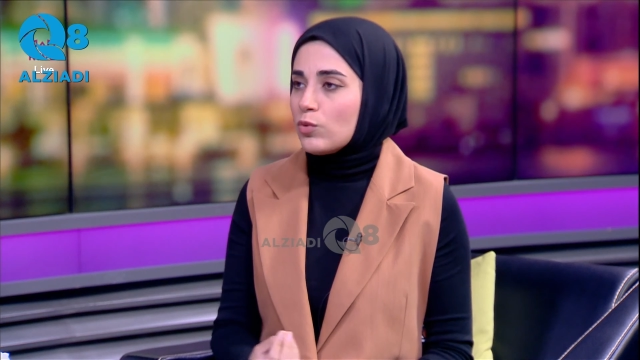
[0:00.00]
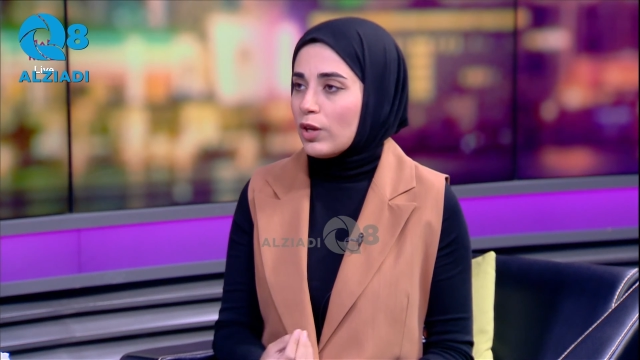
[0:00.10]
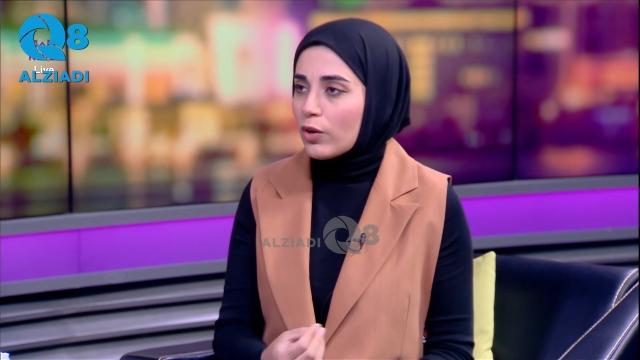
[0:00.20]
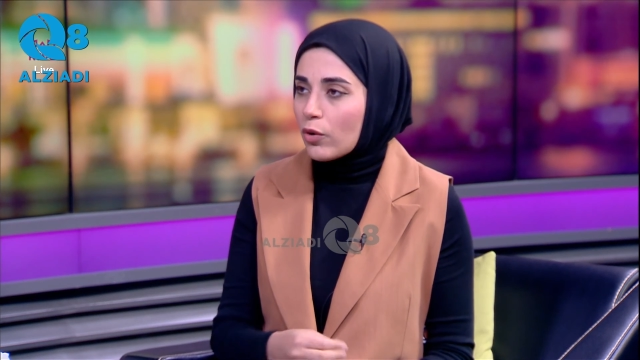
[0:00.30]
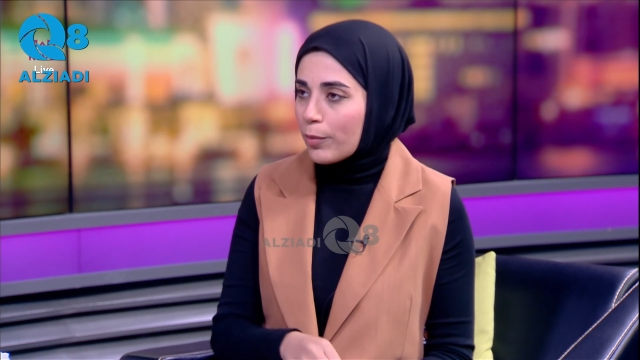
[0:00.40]

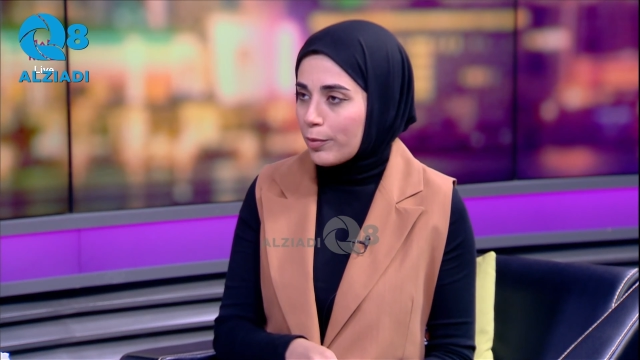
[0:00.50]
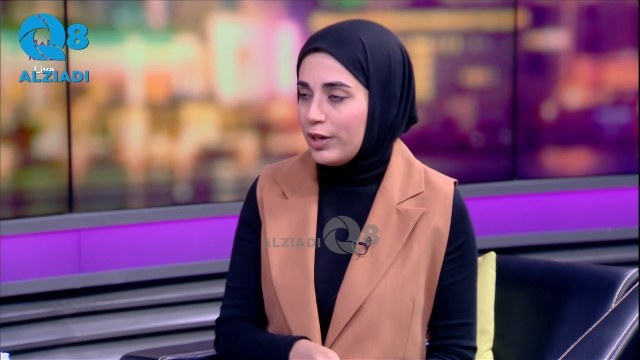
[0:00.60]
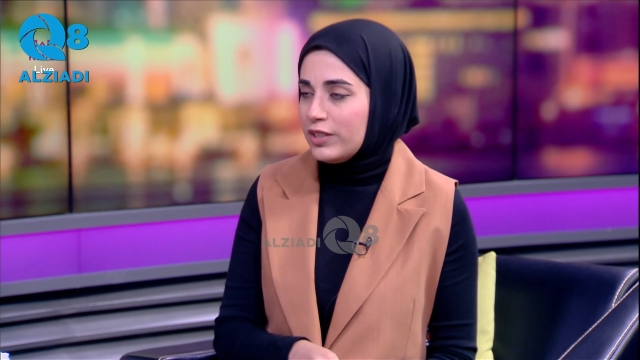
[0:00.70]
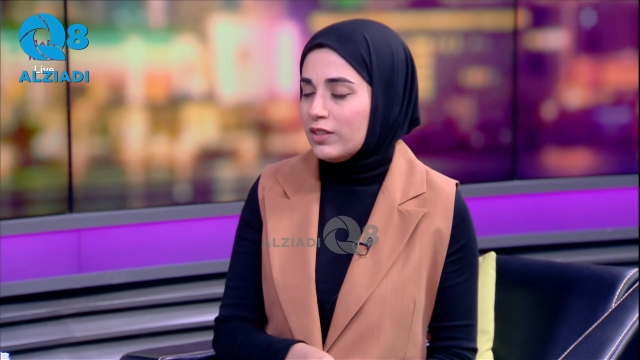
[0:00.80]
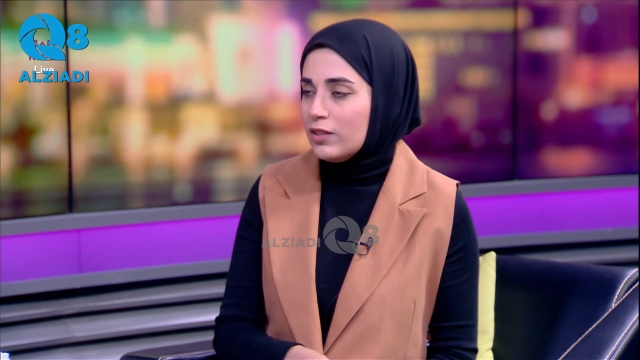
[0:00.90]

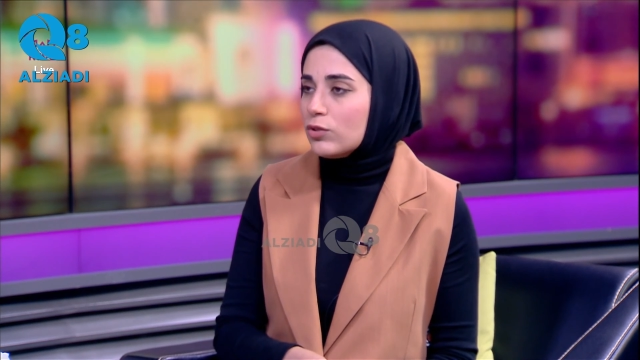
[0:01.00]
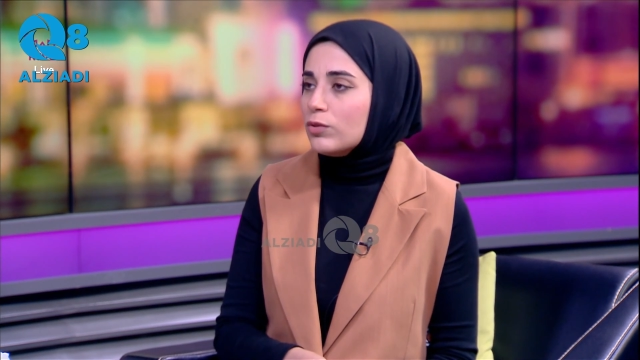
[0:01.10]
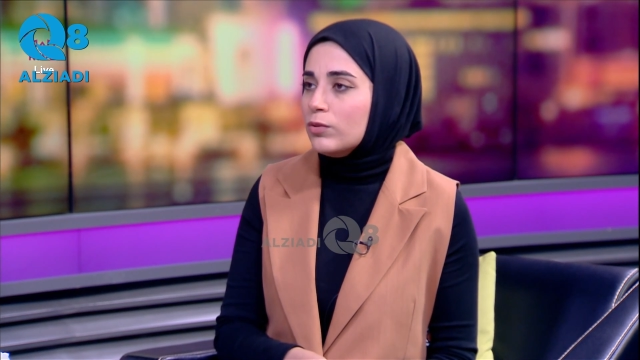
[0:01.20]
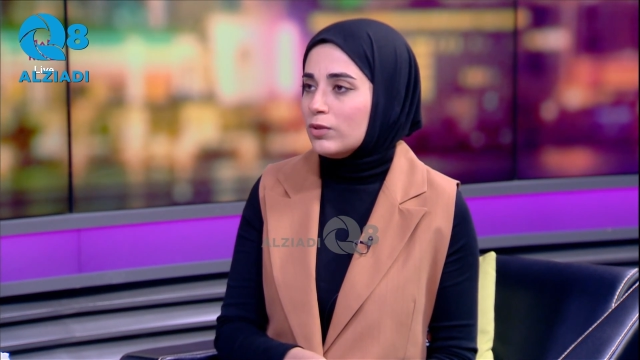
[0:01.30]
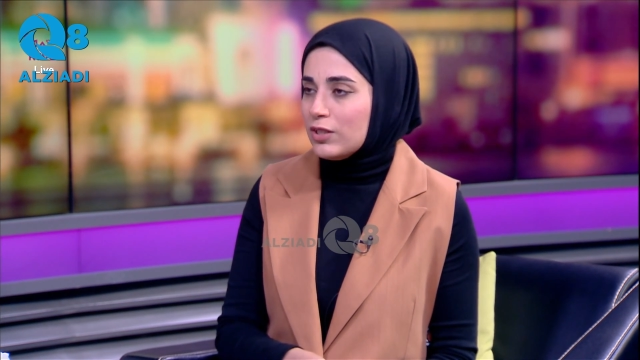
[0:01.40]
incorporate it
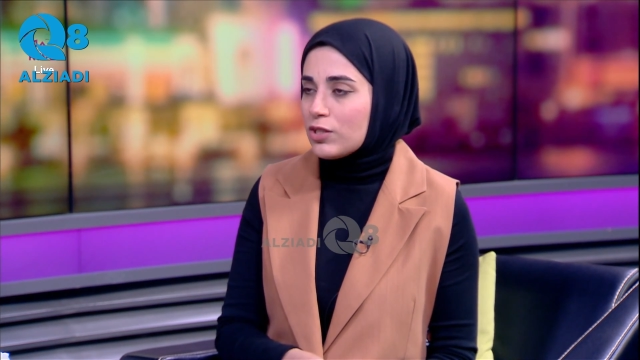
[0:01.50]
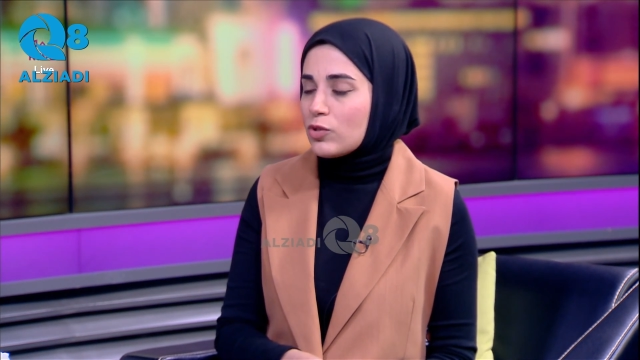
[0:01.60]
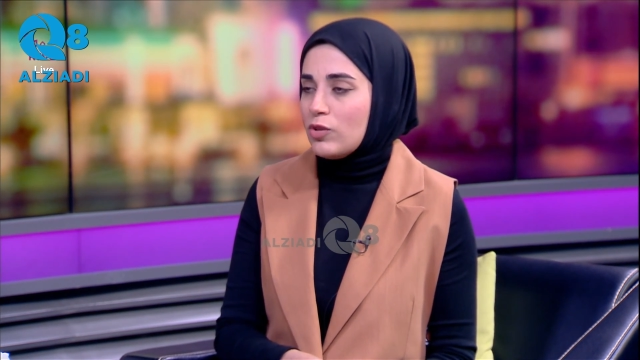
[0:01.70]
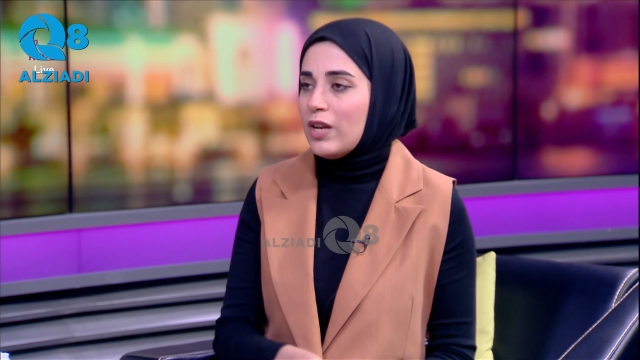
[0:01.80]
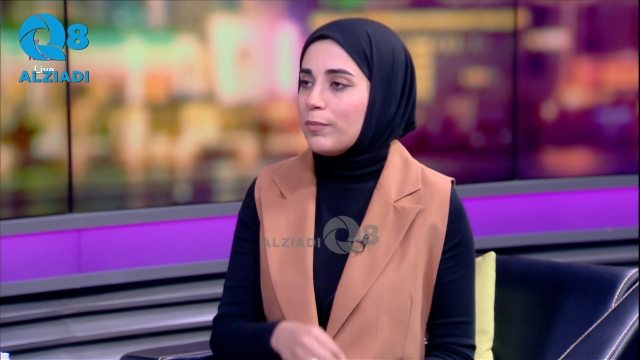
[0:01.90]
into
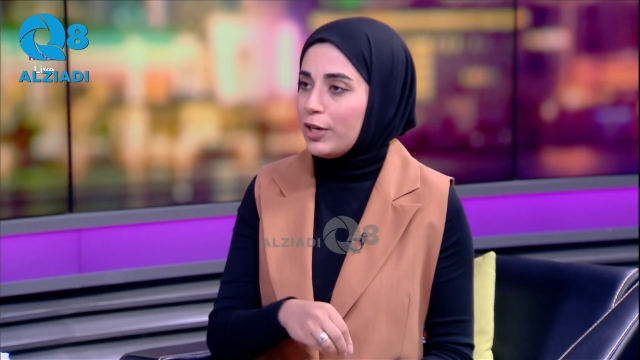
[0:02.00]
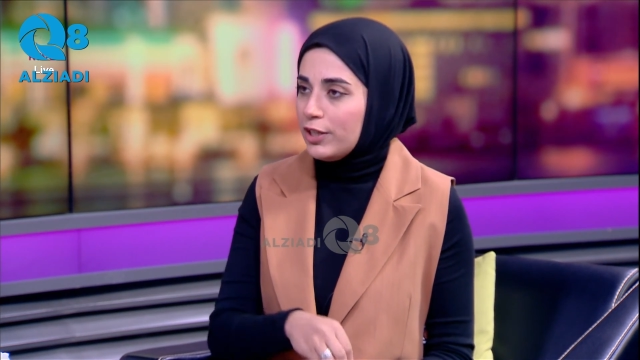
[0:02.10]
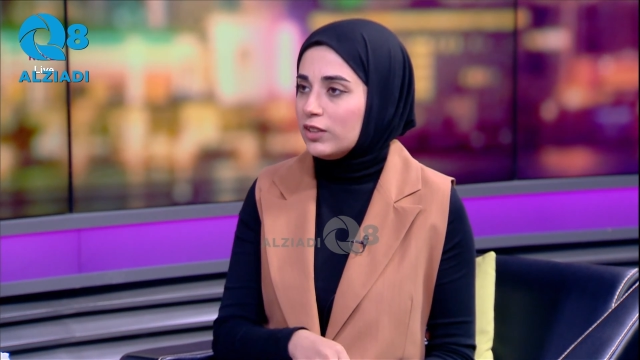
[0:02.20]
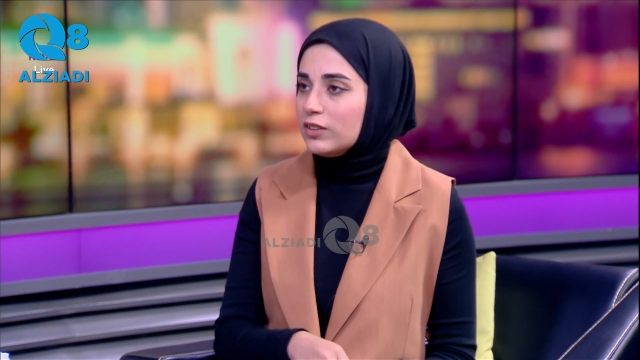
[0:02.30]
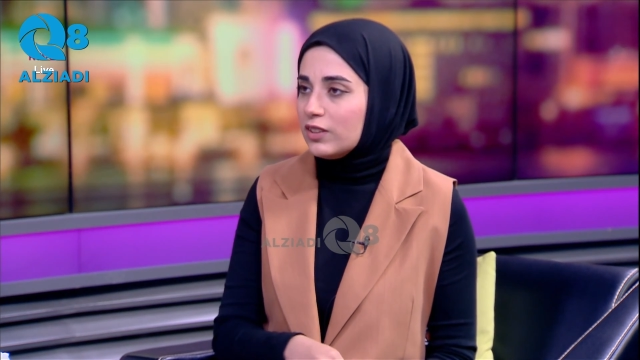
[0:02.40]
dentistry and
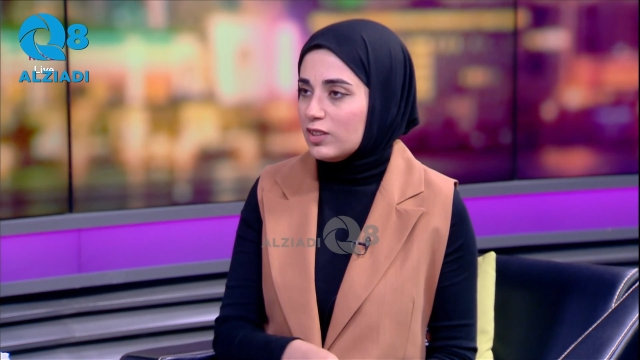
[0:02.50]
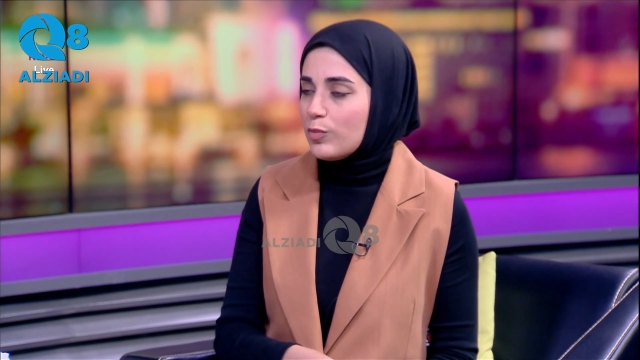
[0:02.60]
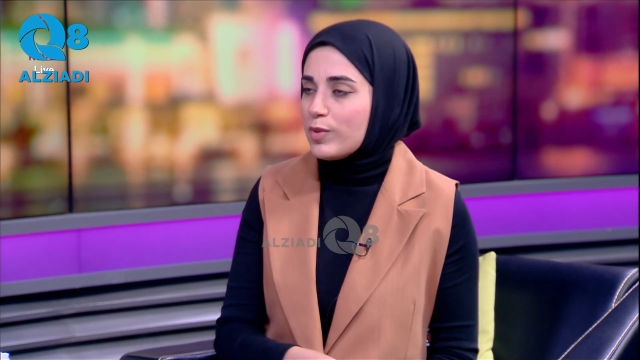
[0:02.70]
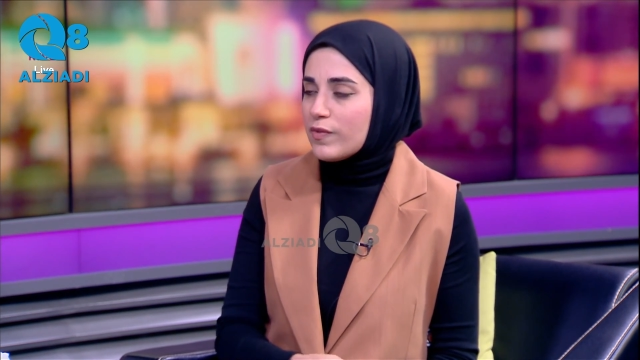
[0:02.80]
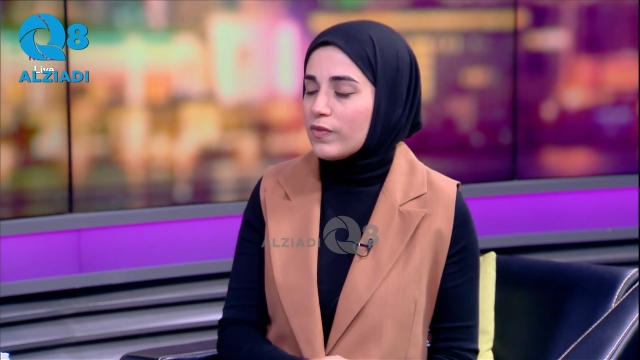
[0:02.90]
periodontics
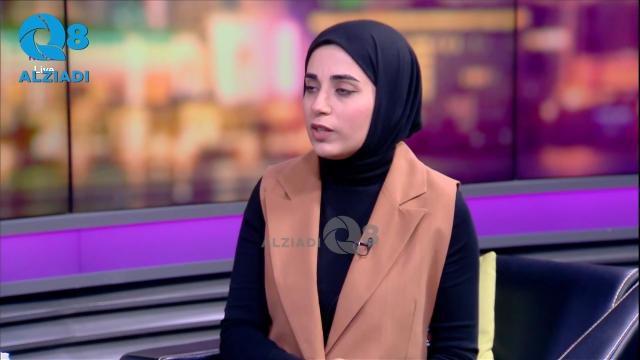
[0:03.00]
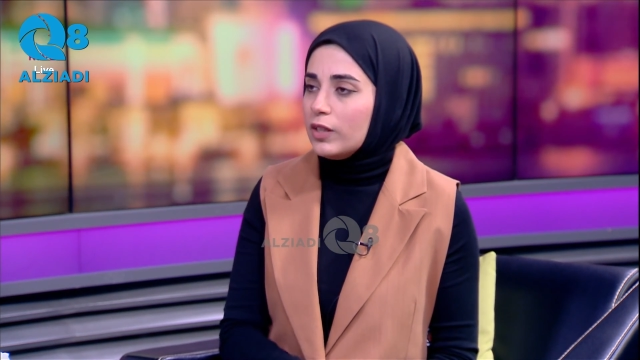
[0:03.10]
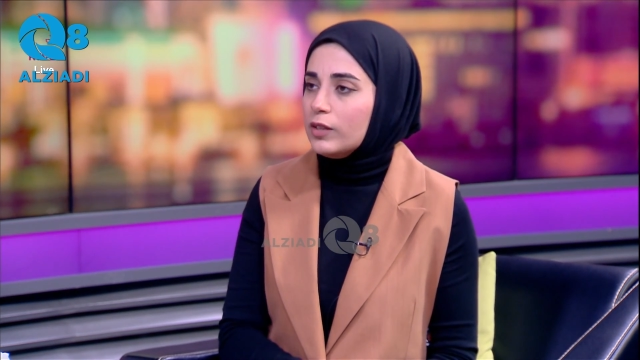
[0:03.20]
specifically.